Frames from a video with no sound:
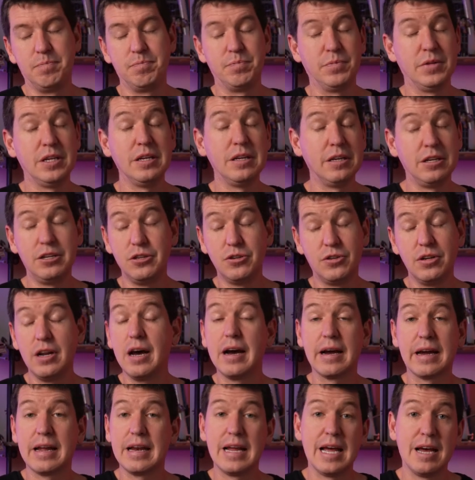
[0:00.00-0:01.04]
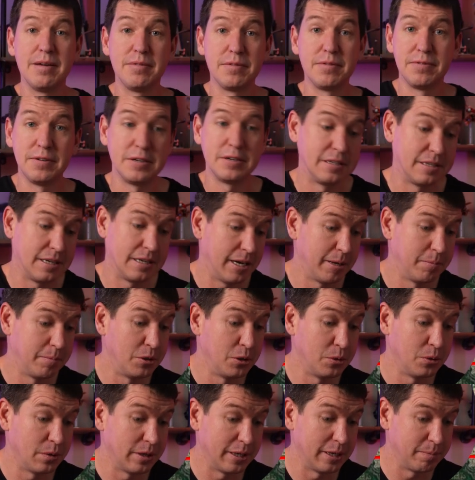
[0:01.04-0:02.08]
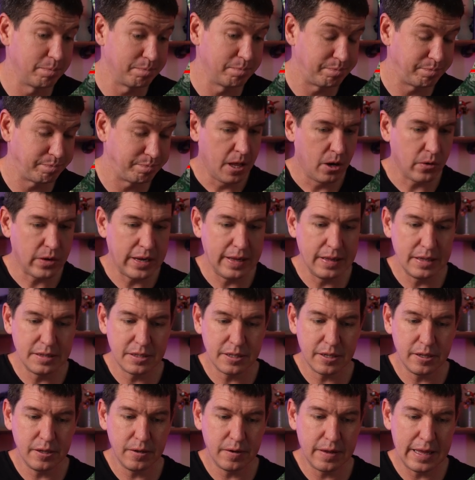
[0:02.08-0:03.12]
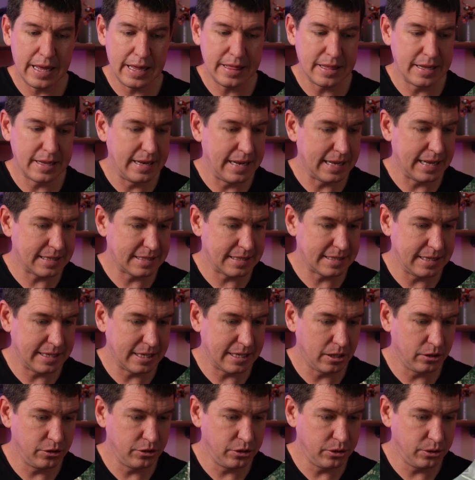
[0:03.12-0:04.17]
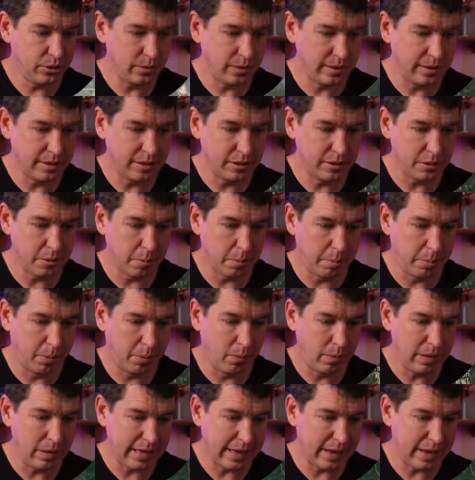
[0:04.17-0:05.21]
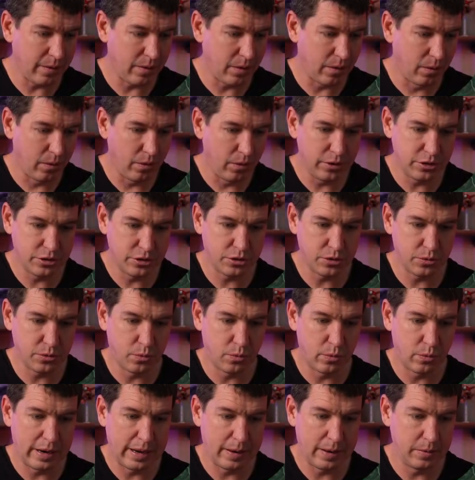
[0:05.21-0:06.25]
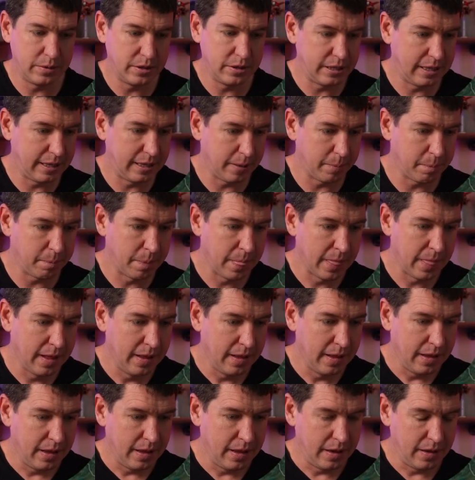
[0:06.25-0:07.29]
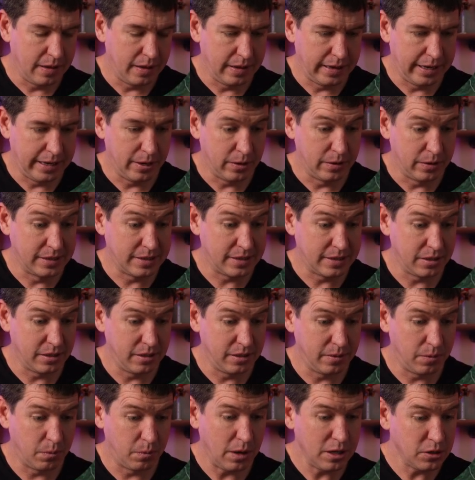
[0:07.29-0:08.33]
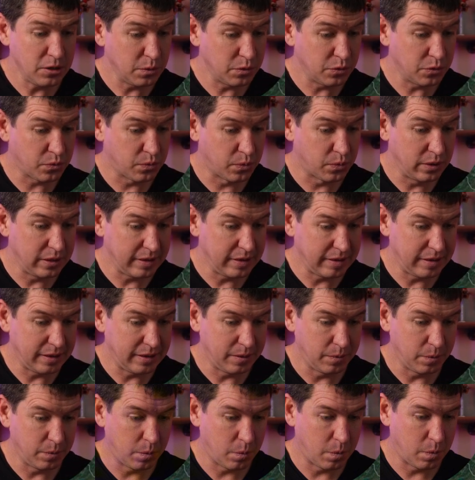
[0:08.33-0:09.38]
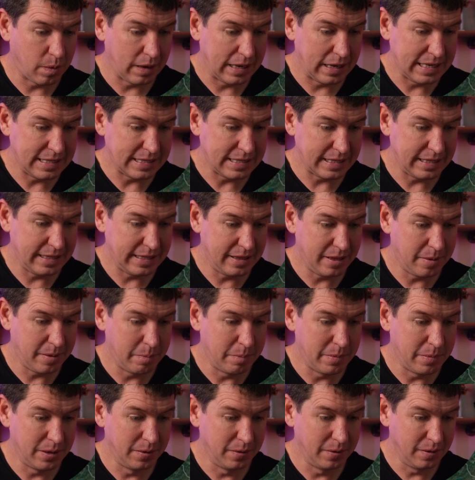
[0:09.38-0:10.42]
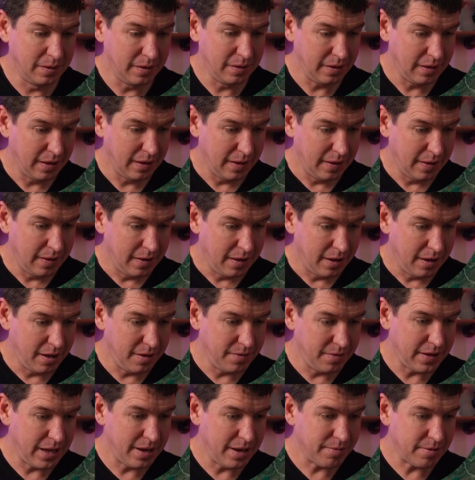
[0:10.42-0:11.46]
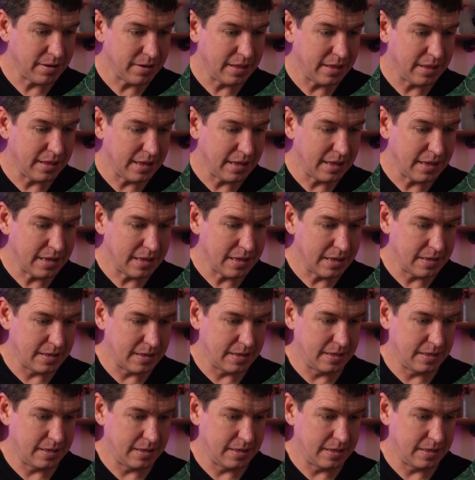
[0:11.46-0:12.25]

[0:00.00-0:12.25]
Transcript: You're not gonna have a fun time doing it. Okay, let's clear that. The next thing I'll do is point out all the surrounding areas. Roswell is really right in the middle of everything.